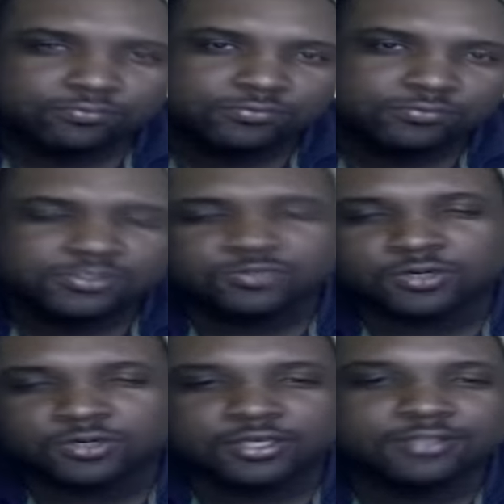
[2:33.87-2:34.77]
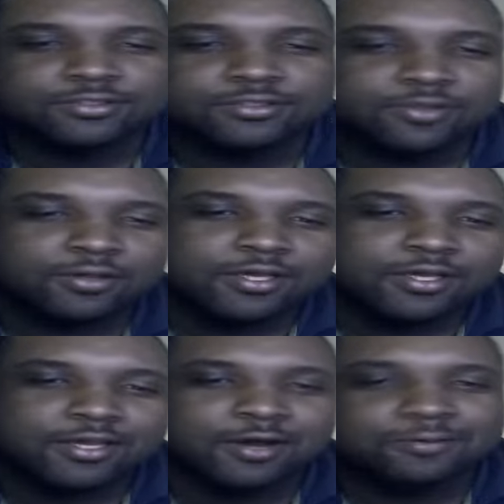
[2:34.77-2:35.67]
Those were kids. So, you
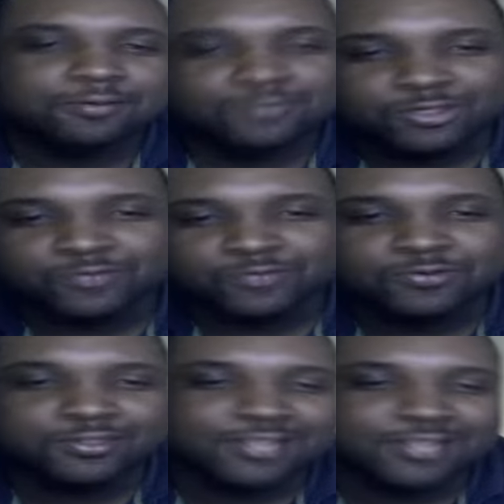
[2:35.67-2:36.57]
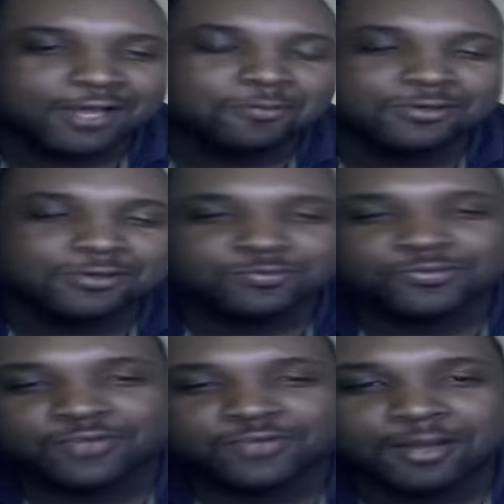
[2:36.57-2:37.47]
know, learned a few Italian words from the
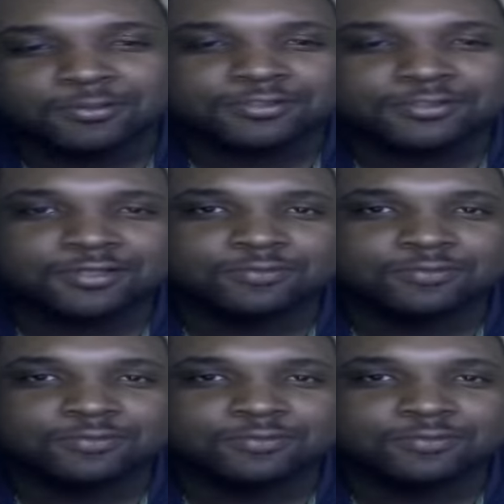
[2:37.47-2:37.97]
family and stuff.